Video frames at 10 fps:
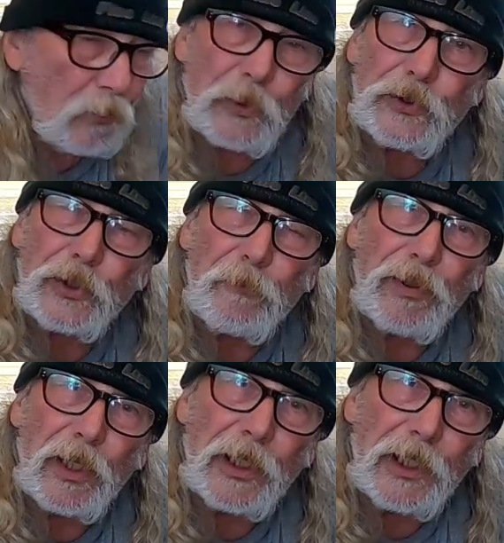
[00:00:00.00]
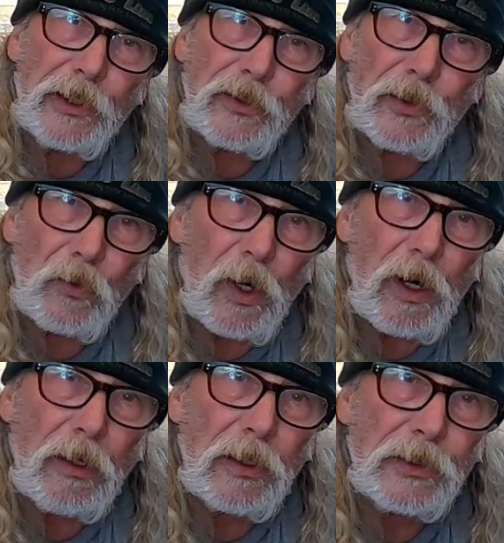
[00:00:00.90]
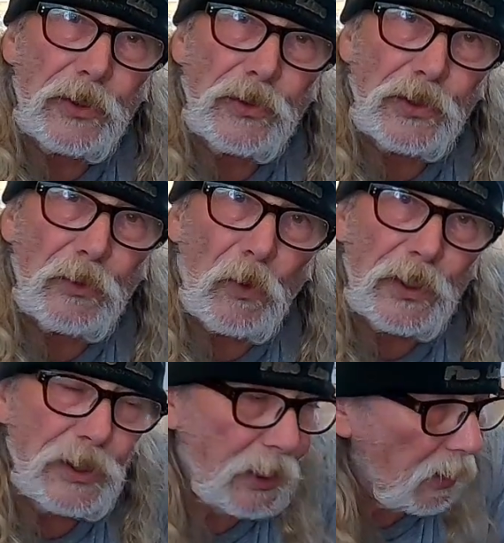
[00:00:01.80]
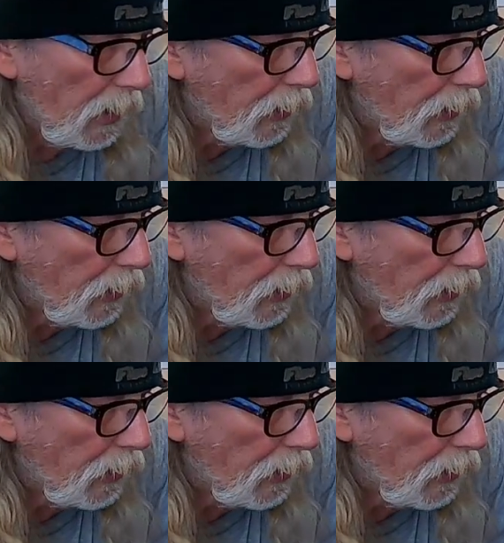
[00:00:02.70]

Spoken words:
of course you can plug it into the wall using 110